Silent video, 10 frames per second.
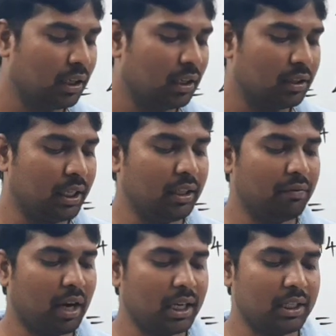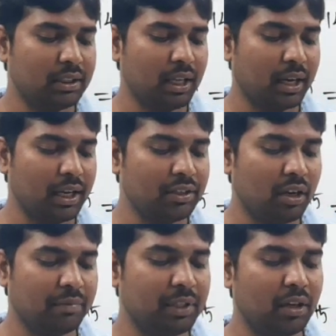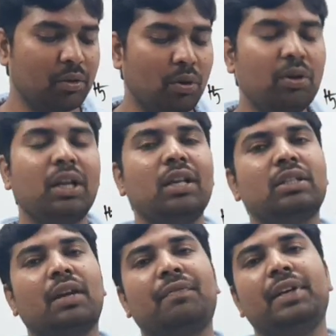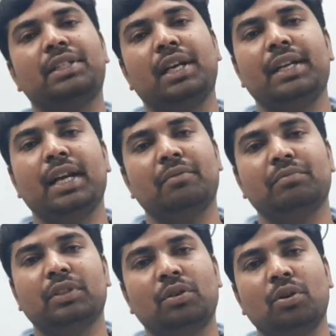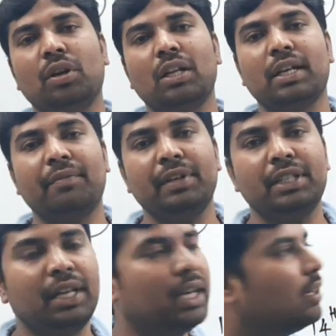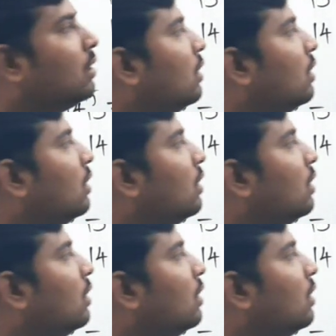then what is the ratio of their total surface area?